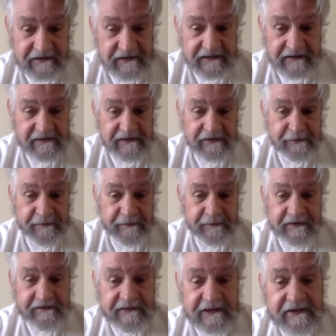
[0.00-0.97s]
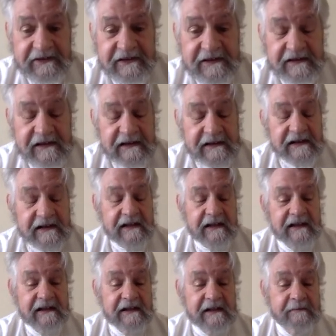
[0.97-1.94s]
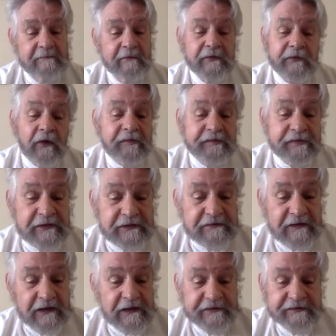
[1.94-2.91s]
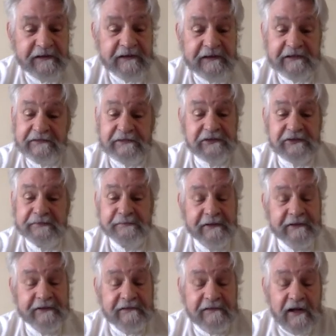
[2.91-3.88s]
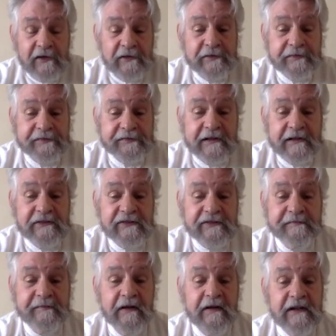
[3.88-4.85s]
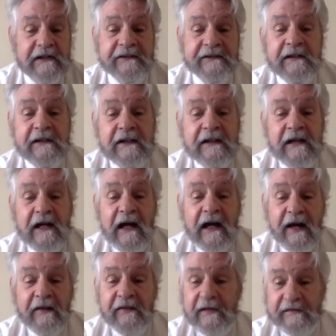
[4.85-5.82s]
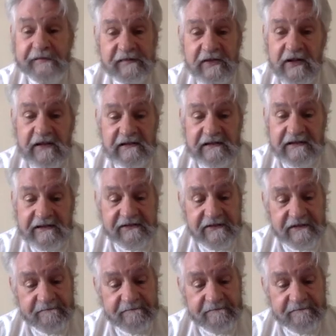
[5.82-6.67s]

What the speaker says: in this period. Not from coronavirus, but old friends of mine, and they've died.